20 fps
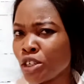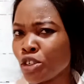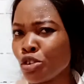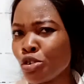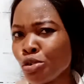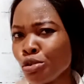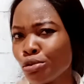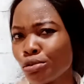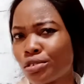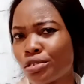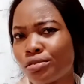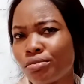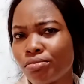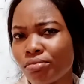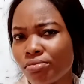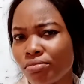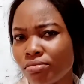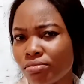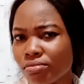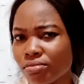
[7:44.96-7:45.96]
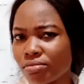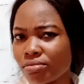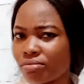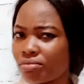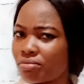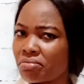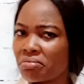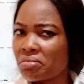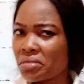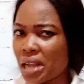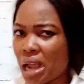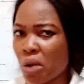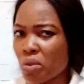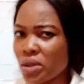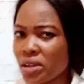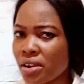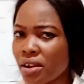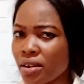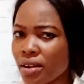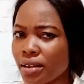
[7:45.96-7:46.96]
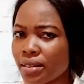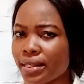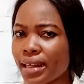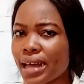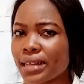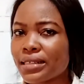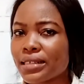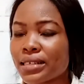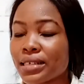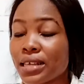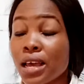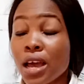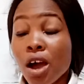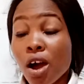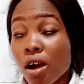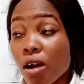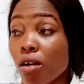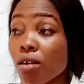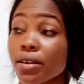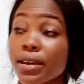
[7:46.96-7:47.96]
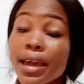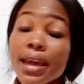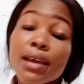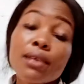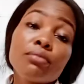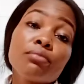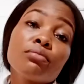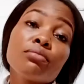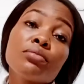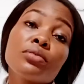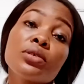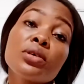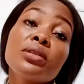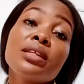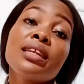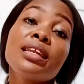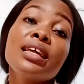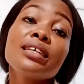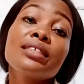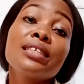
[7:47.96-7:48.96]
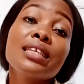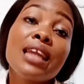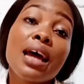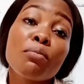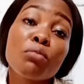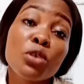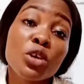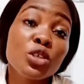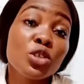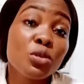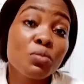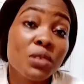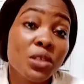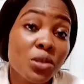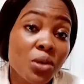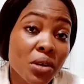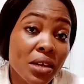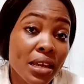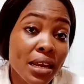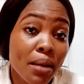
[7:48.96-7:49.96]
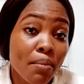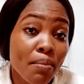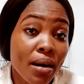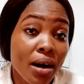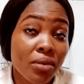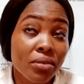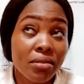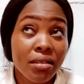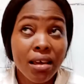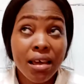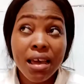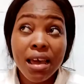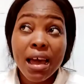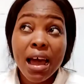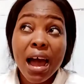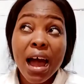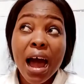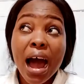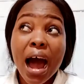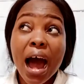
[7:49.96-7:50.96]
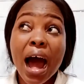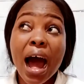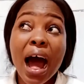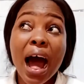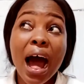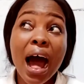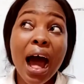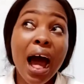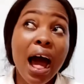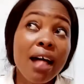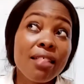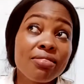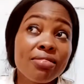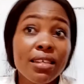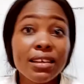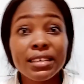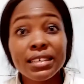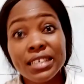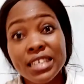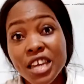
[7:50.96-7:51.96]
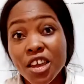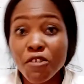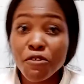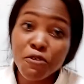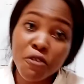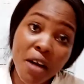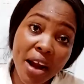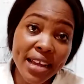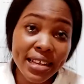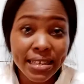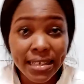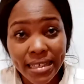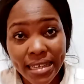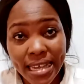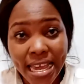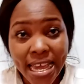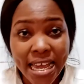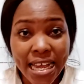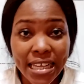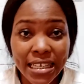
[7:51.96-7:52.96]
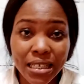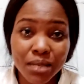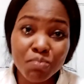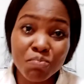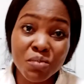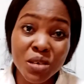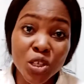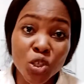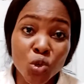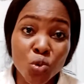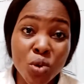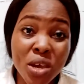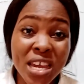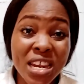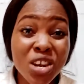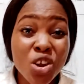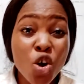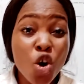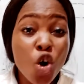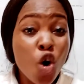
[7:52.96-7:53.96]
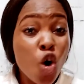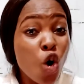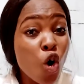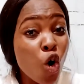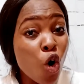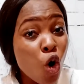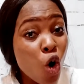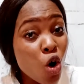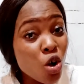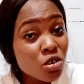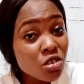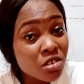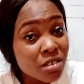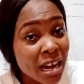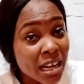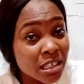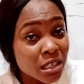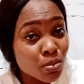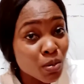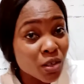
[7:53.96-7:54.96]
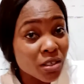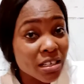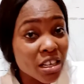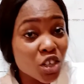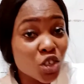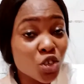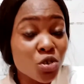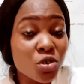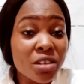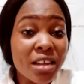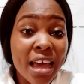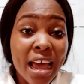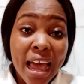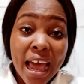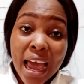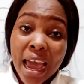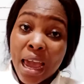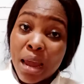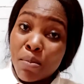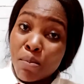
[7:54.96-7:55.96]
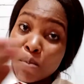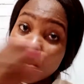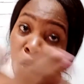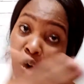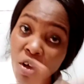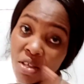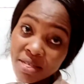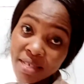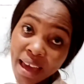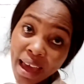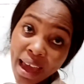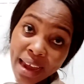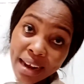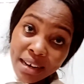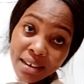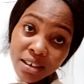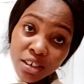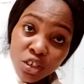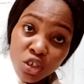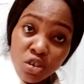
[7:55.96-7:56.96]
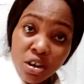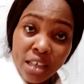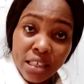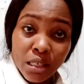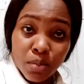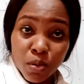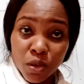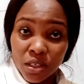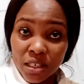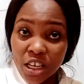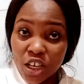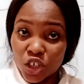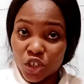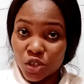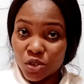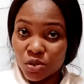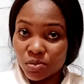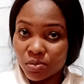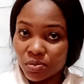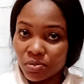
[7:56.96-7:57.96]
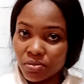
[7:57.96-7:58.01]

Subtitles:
Good. Are we done on that? Okay. So the next thing I'm going to be talking about are the differences between old transportation and modern transportation.